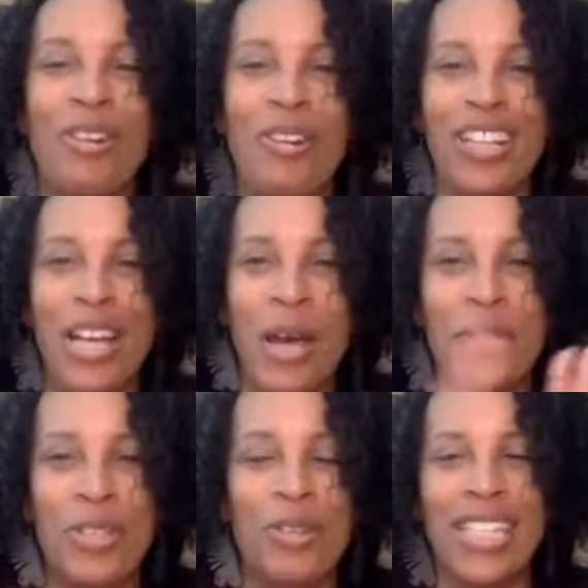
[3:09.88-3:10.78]
laura i'm
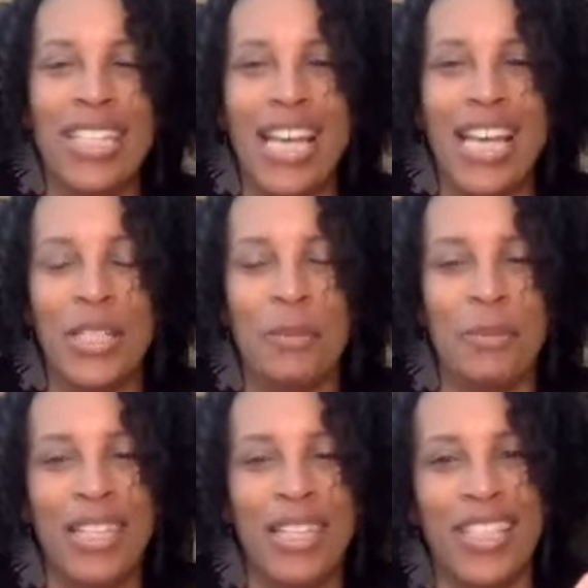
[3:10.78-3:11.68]
so excited to
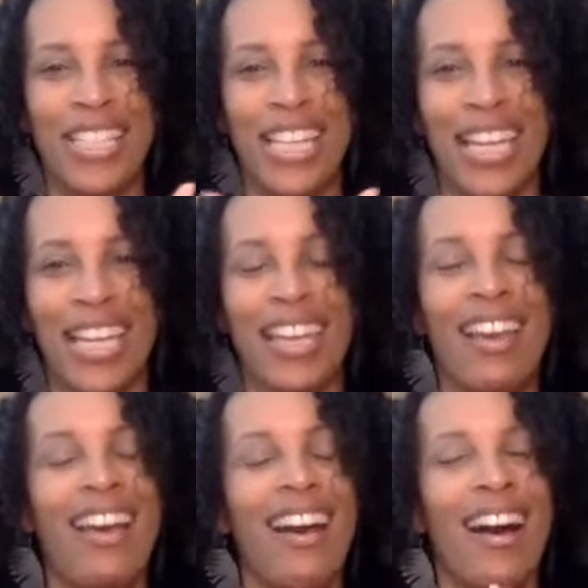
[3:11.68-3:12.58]
be here today
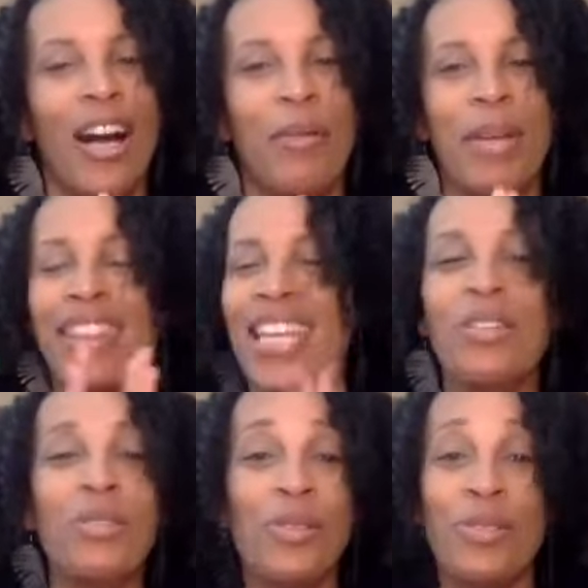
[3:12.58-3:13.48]
um, and thank
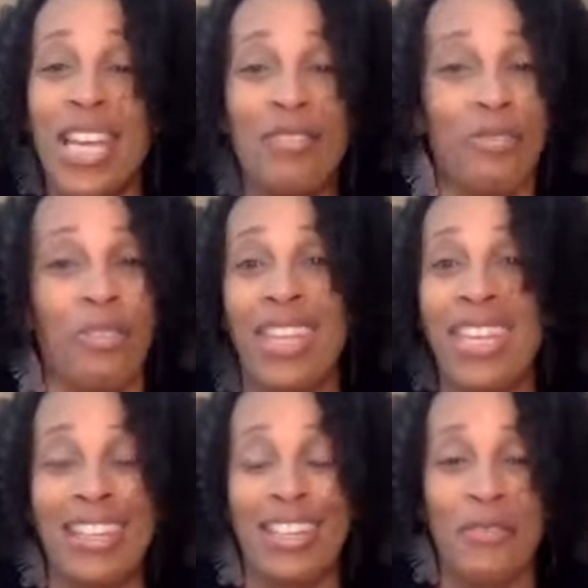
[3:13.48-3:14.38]
you, Suzanne, for
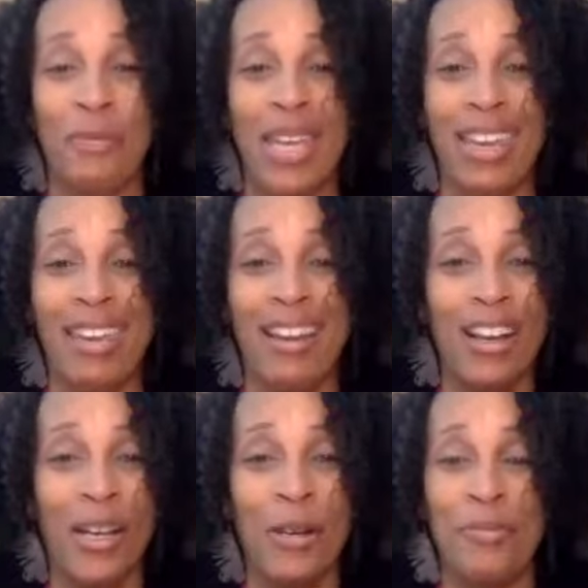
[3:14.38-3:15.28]
thinking of me
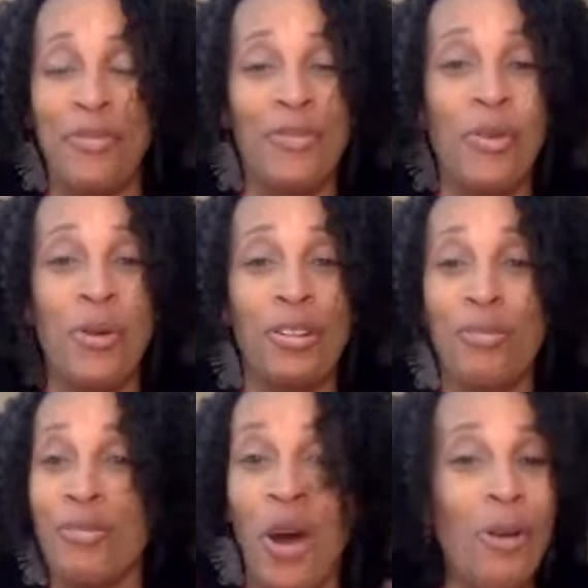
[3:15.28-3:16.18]
um,
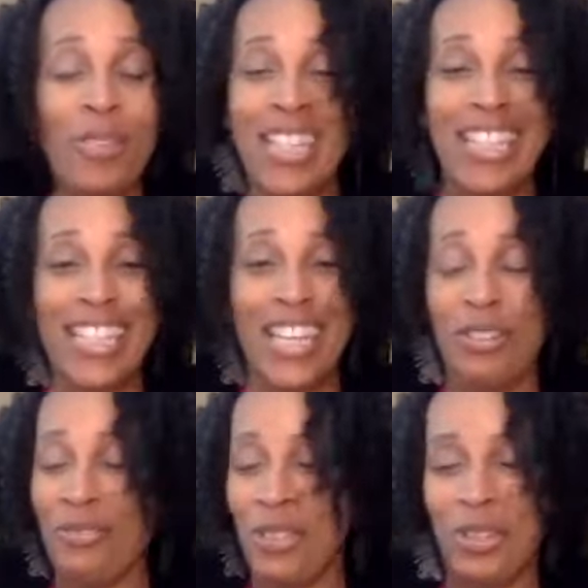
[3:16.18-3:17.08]
for hosting this
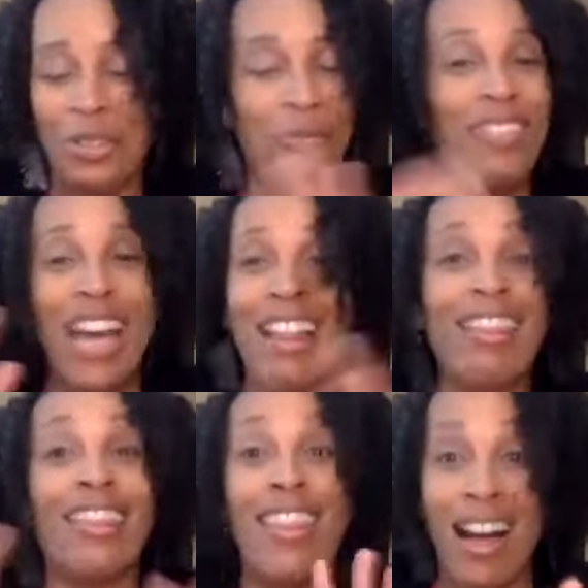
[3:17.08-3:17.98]
interview because we've got a
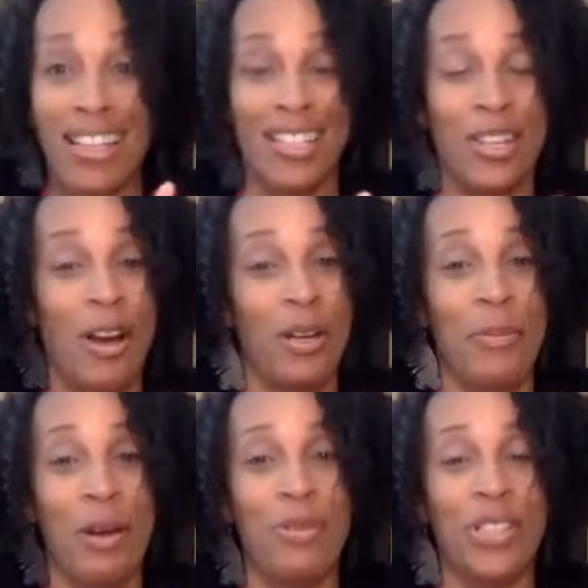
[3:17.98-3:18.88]
lot to talk
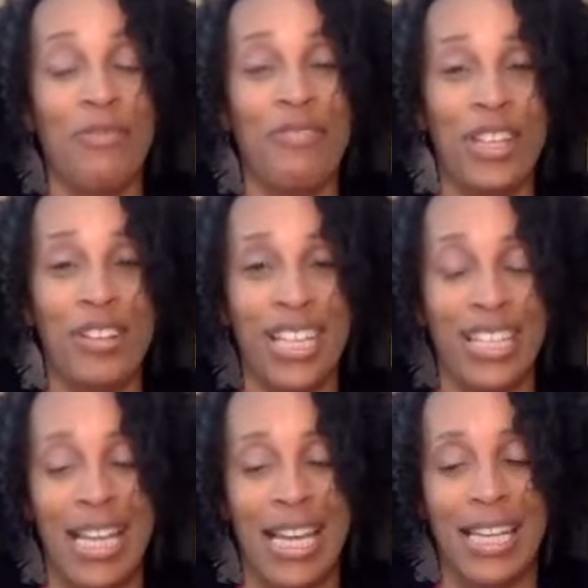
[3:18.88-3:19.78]
about, which I'm very
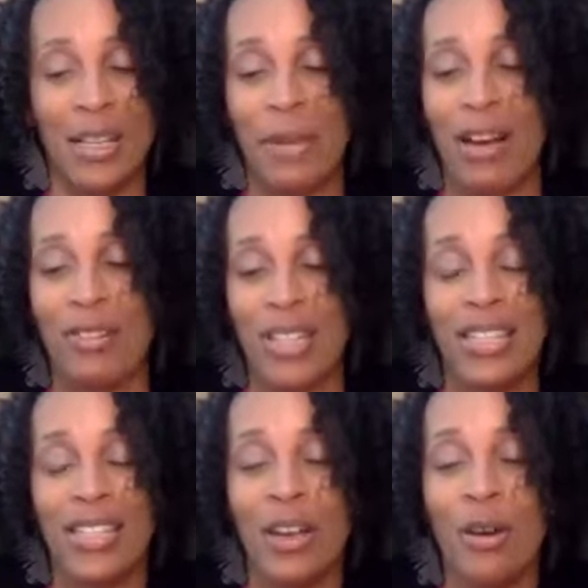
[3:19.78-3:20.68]
excited about.
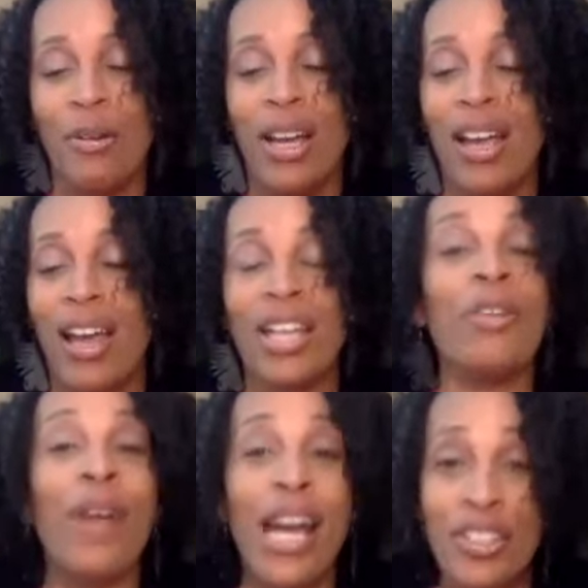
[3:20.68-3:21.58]
And so
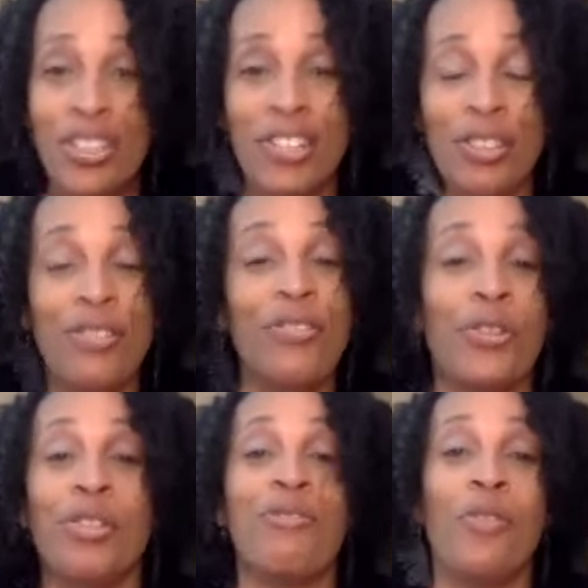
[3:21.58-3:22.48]
congratulations
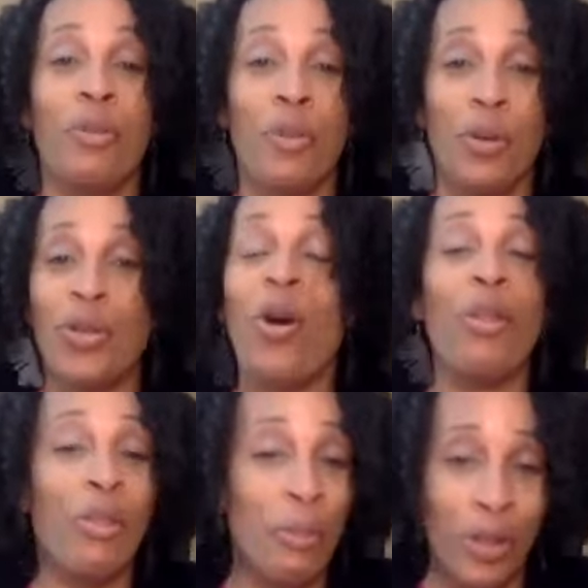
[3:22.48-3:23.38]
first and foremost
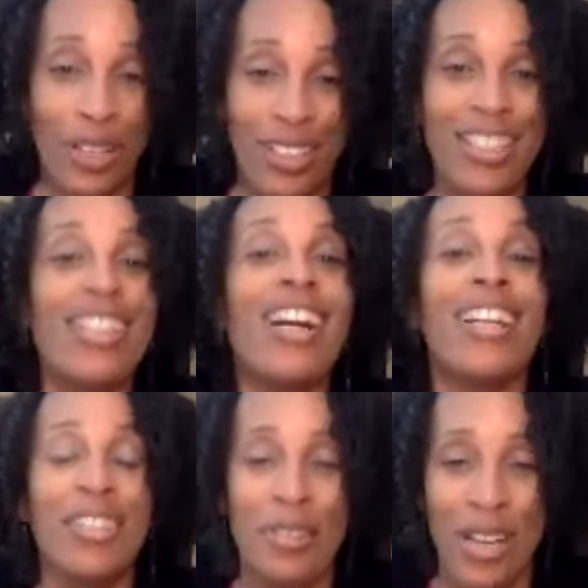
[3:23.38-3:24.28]
on the book.
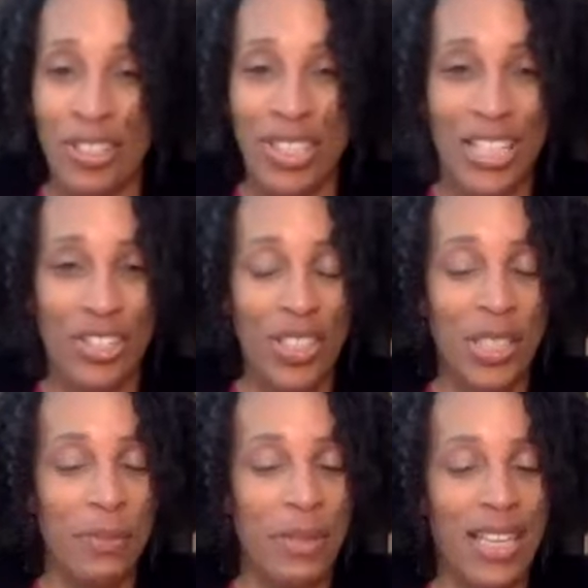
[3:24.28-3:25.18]

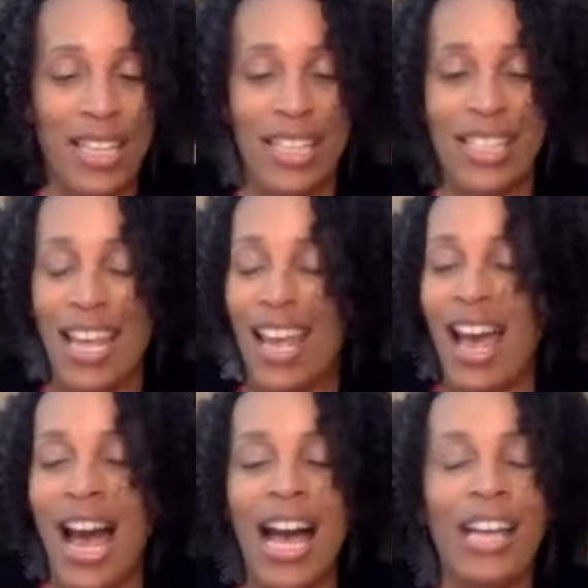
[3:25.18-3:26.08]
Congratulations,
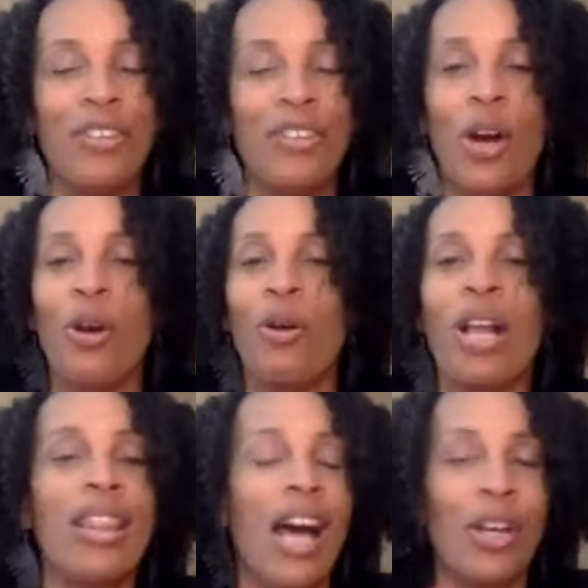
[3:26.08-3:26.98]
because I know
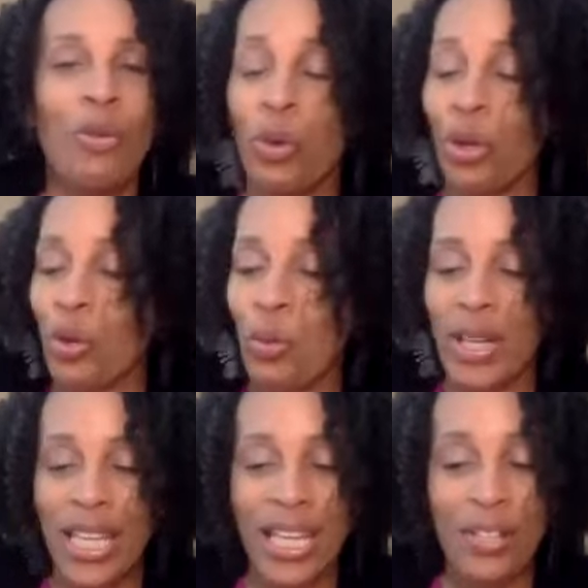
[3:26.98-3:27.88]
a lot of work
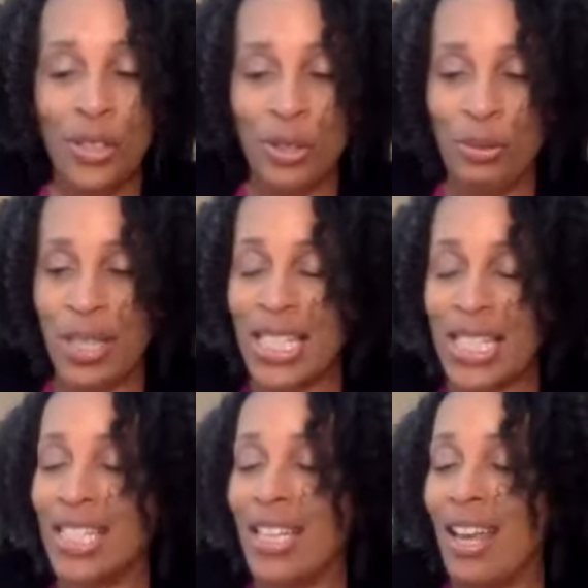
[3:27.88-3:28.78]
went into
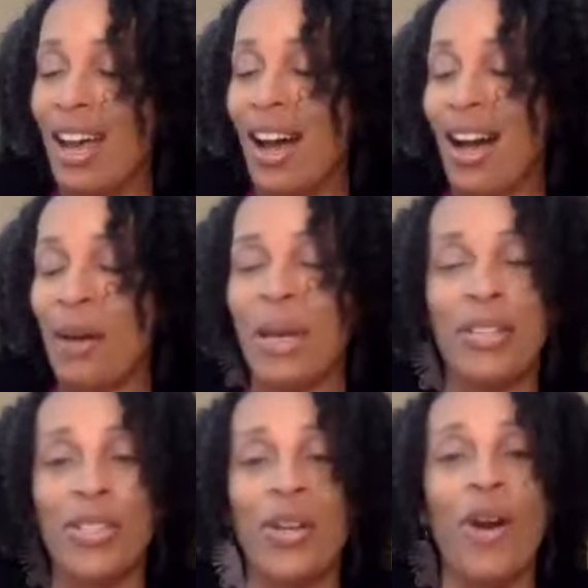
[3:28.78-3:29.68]
it. Um,
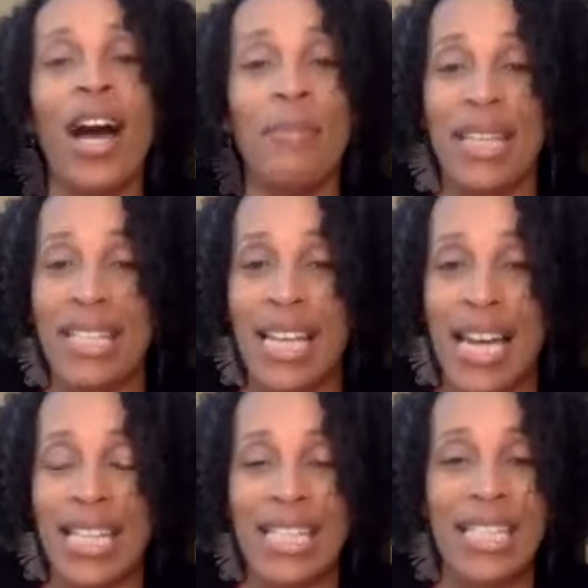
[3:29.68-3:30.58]
and so I'm
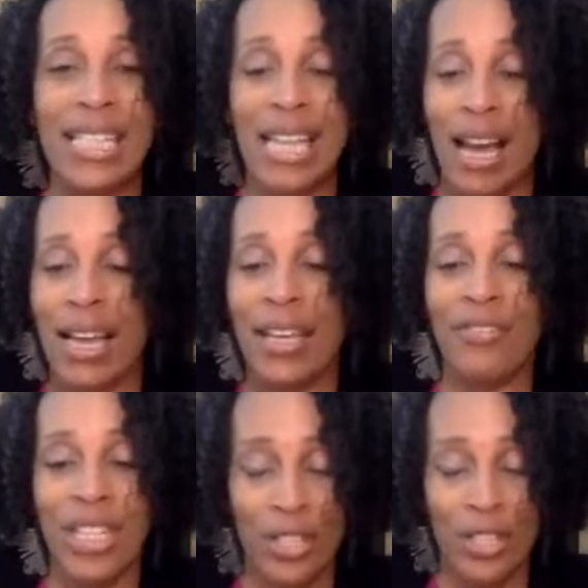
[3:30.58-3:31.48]
excited to dive
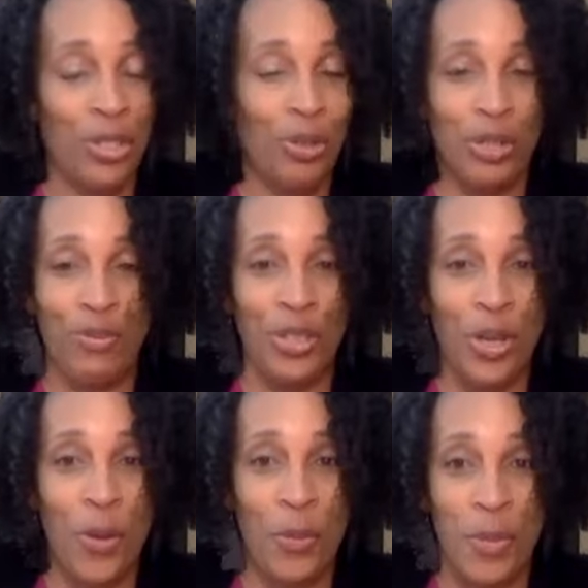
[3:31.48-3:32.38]
into it if you
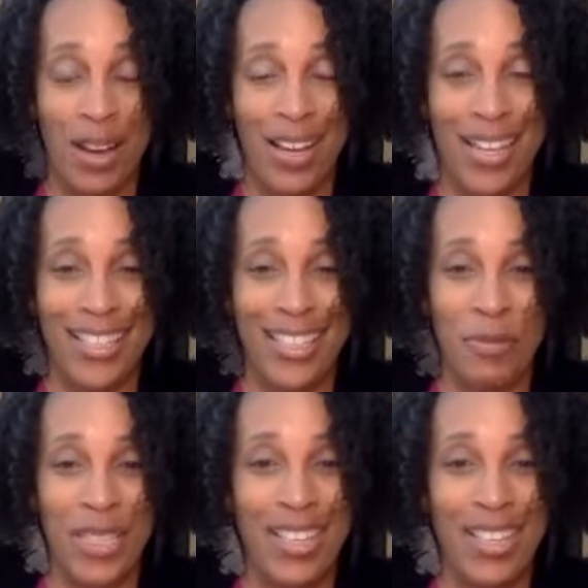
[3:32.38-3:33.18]
don't mind. So we